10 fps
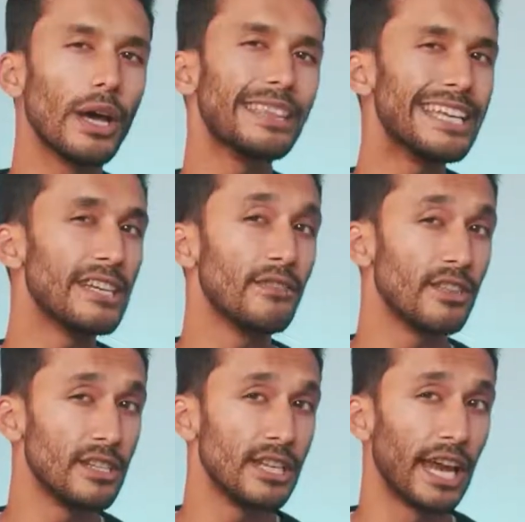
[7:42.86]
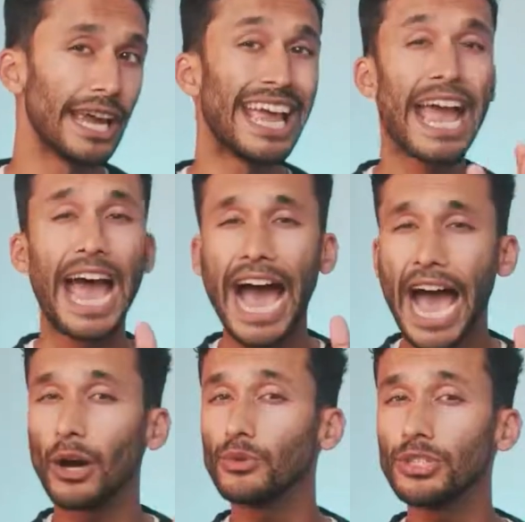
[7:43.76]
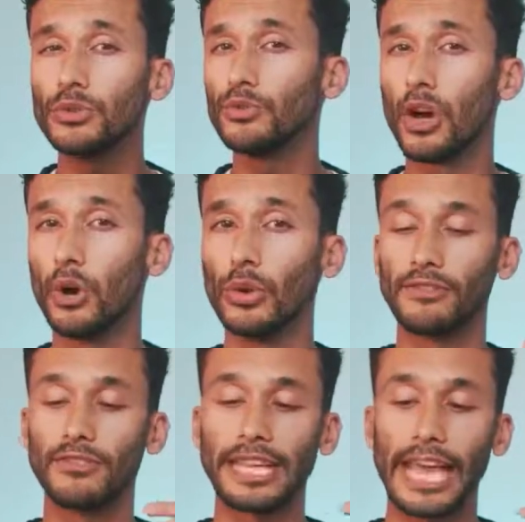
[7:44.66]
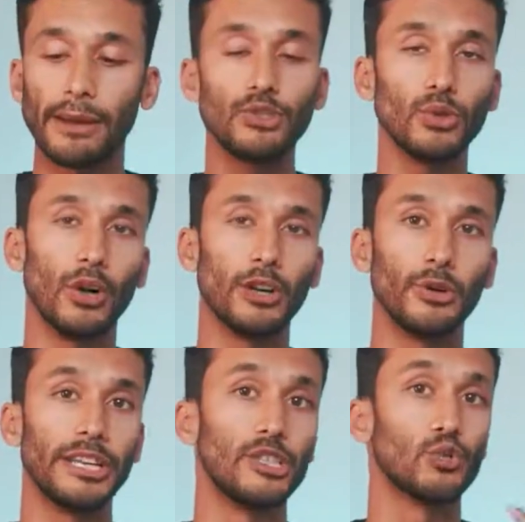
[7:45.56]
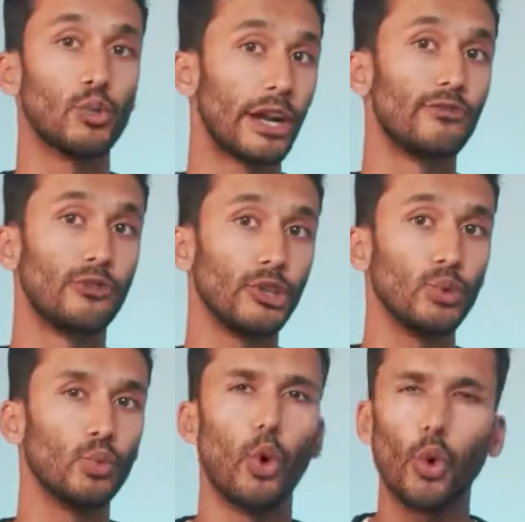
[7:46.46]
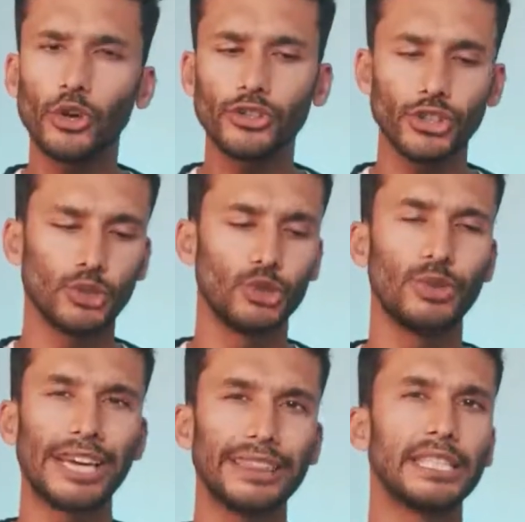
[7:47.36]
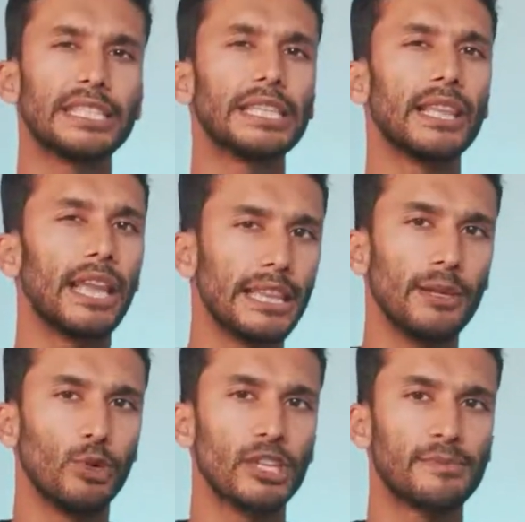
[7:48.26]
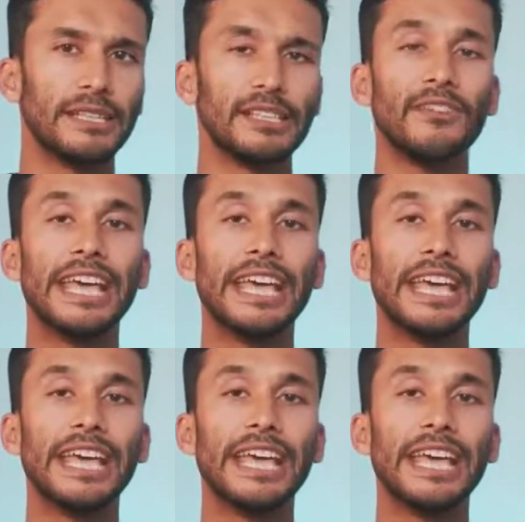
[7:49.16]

at the end of the day, how do you know if the M200 is right for you, or should you get the slightly more expensive